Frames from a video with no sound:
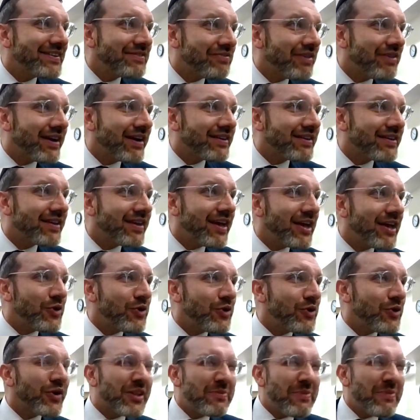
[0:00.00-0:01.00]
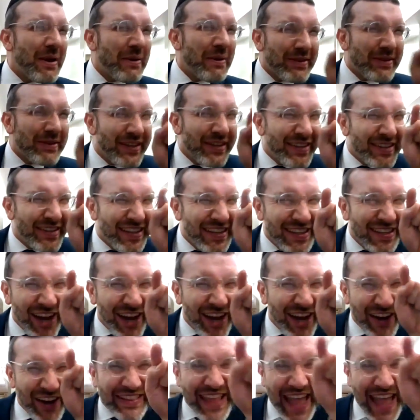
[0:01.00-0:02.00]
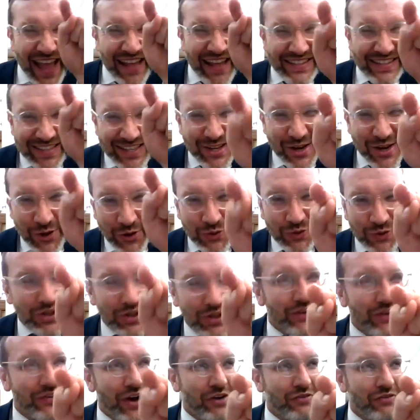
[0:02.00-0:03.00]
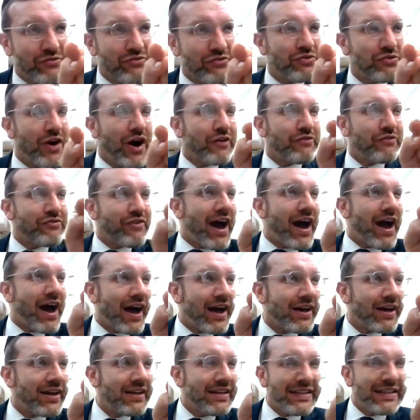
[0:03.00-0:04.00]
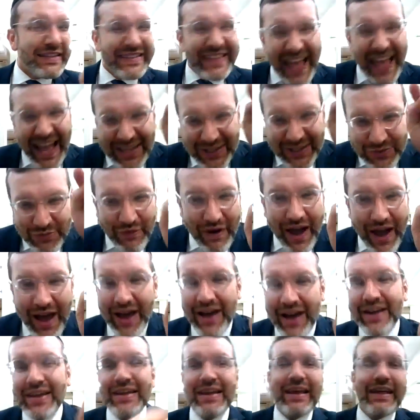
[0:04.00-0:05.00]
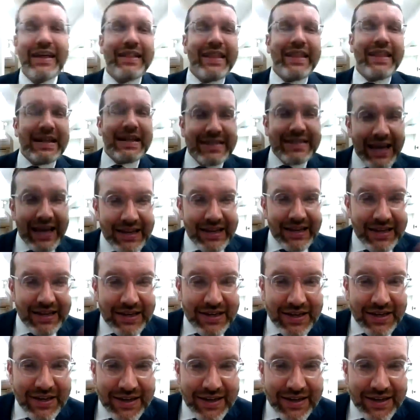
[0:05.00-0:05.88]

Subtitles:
Right. In order to be able to that's the Nakuda of Ra. That's Ra, and that's out of here.